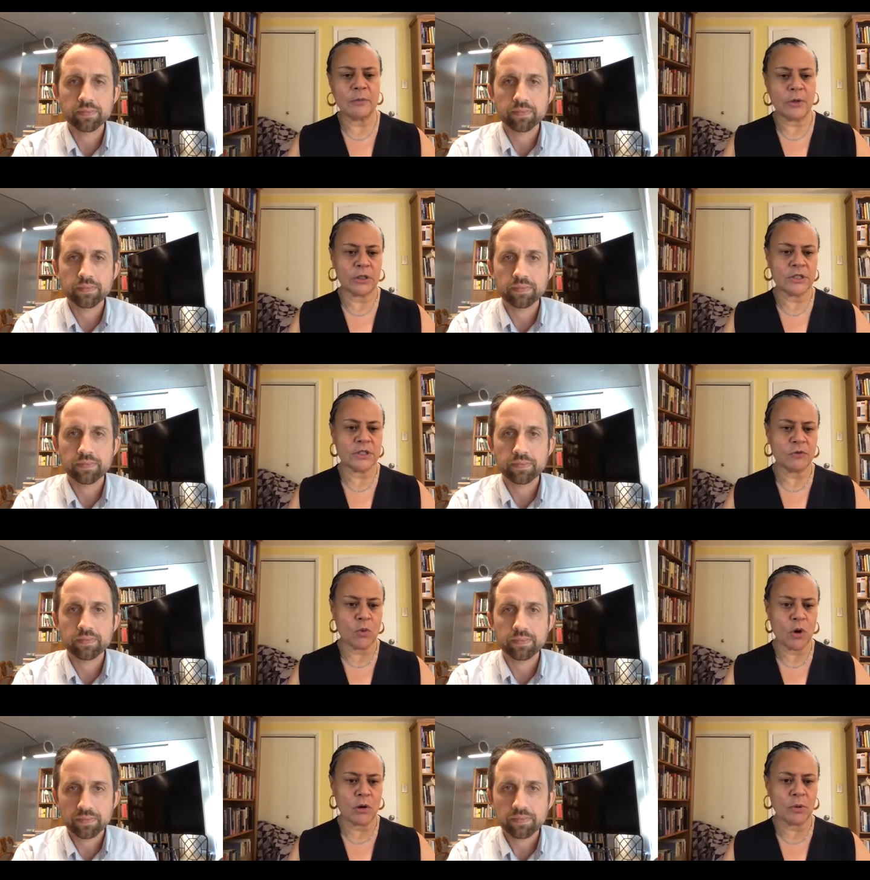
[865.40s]
Speaker 1: American Civil
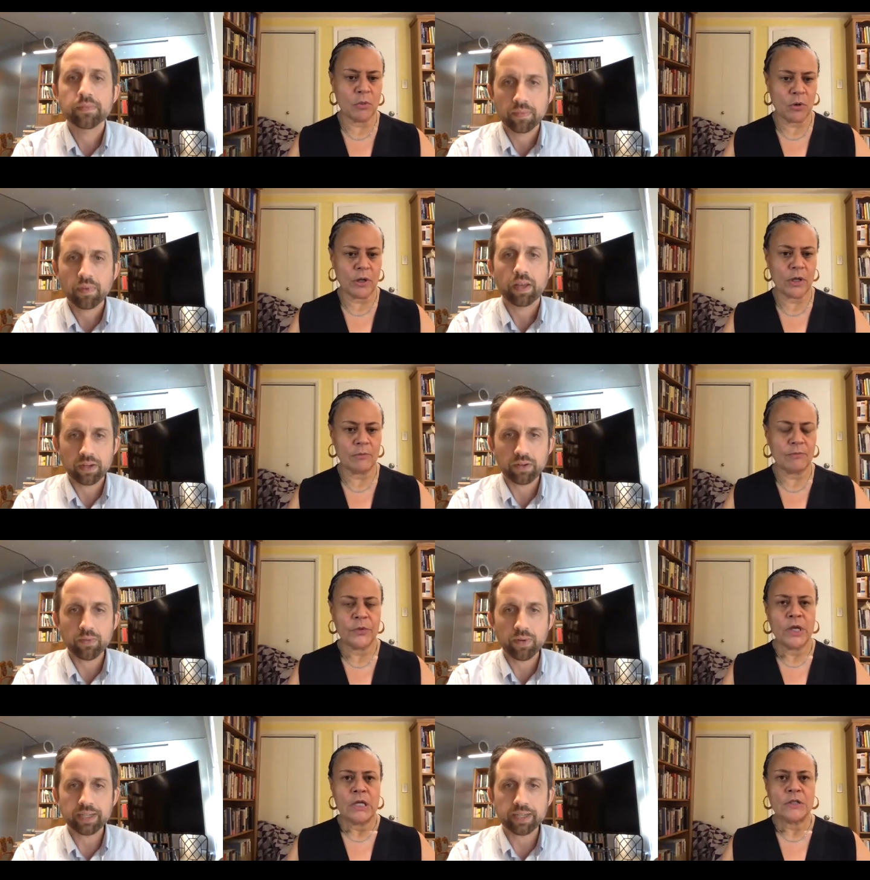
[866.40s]
War Memorial.
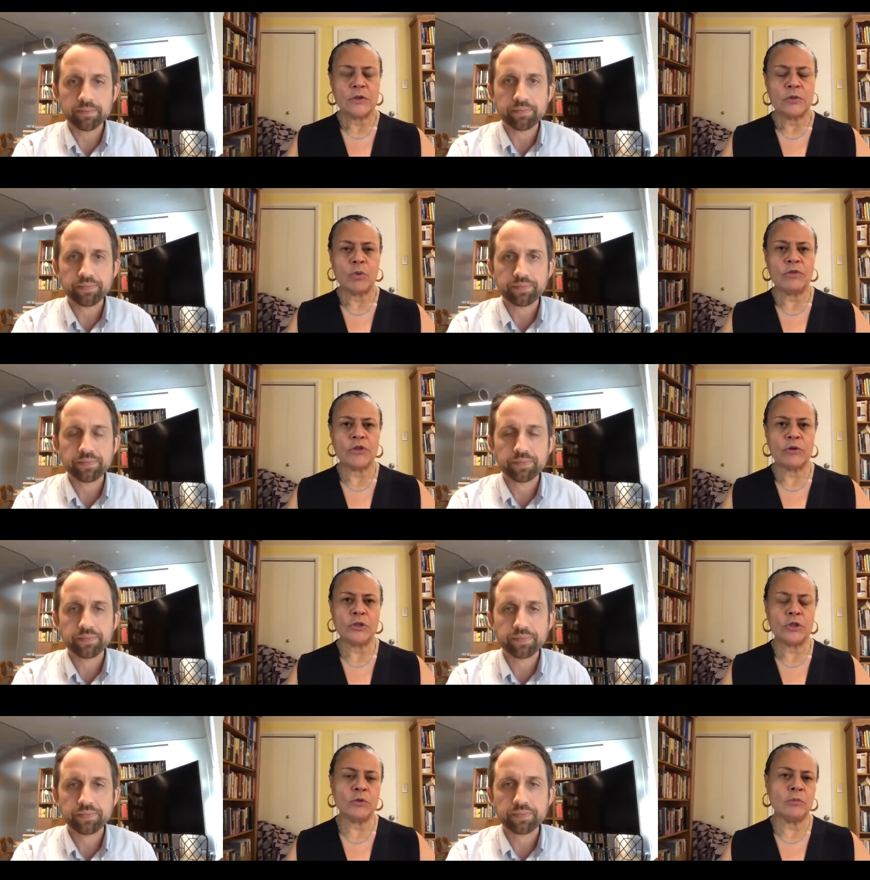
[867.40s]
Right. So what
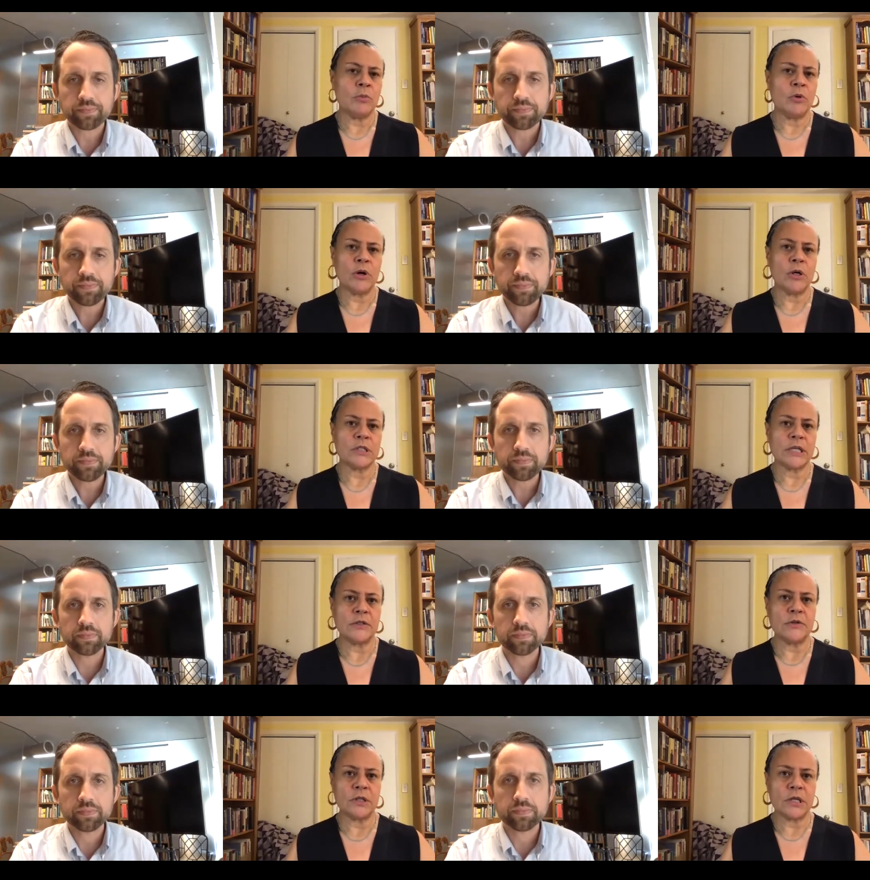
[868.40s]
those two memorials, I
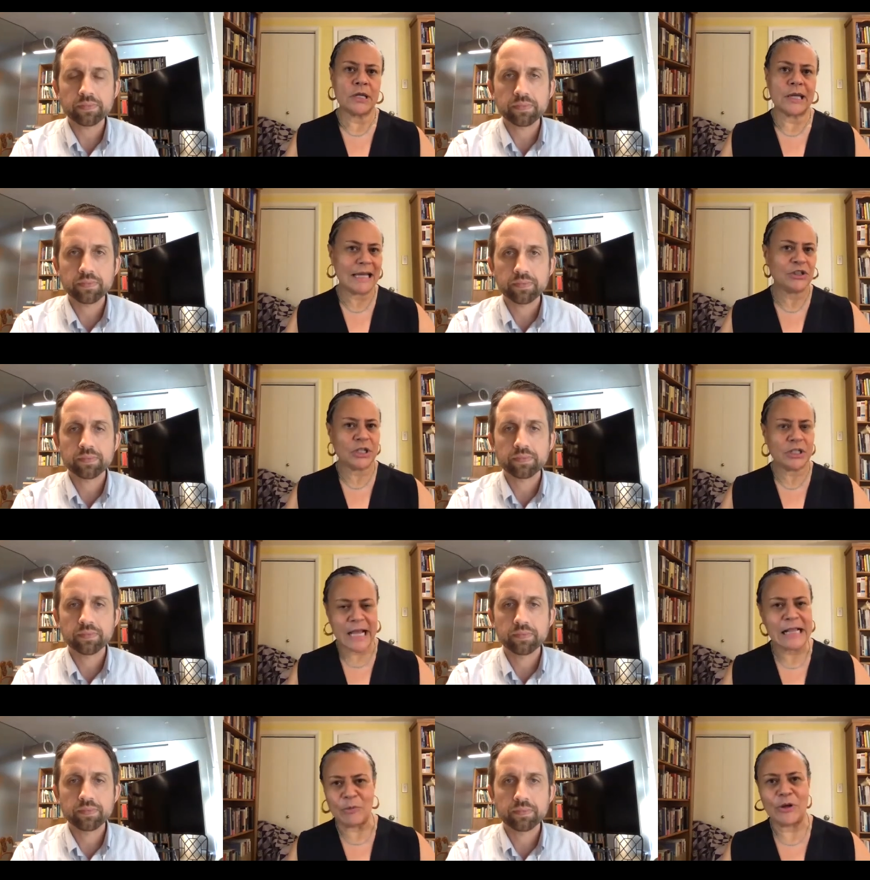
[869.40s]
do think, actually exactly what